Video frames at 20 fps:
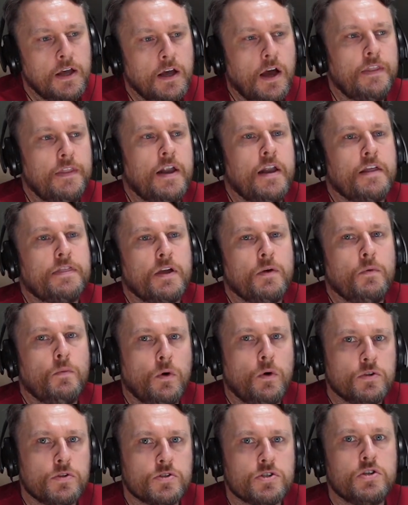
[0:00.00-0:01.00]
And then I think
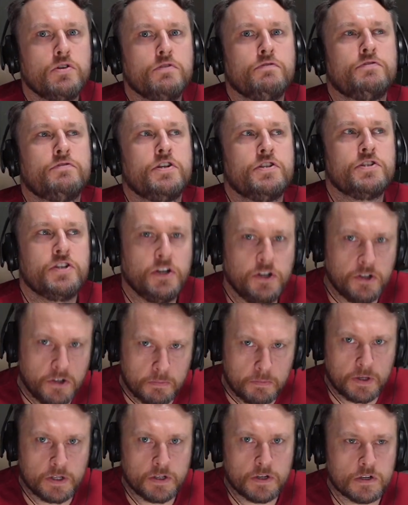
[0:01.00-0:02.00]
once you've
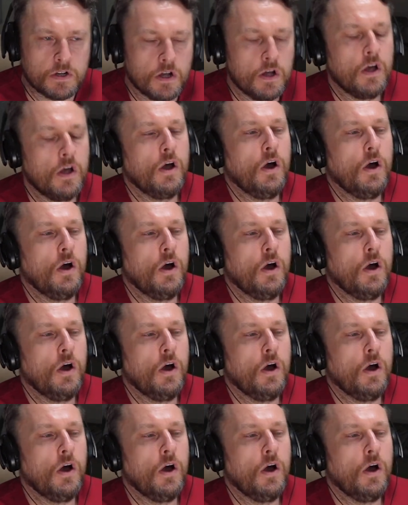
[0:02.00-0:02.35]
determined,